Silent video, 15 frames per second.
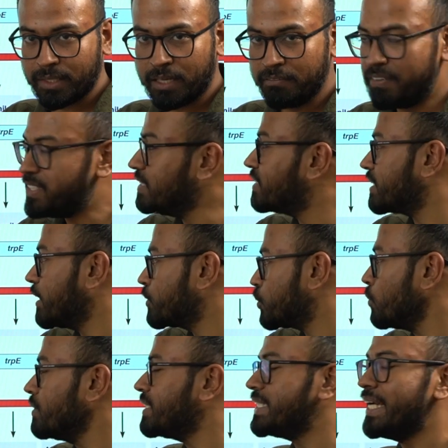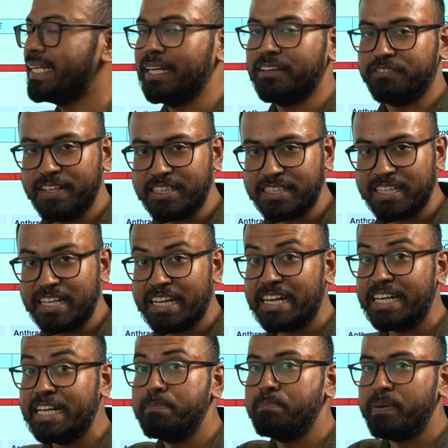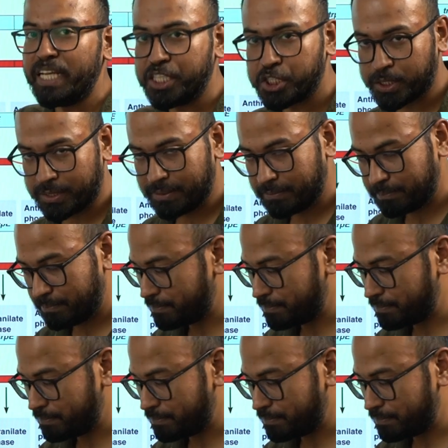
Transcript: which is associated with repression.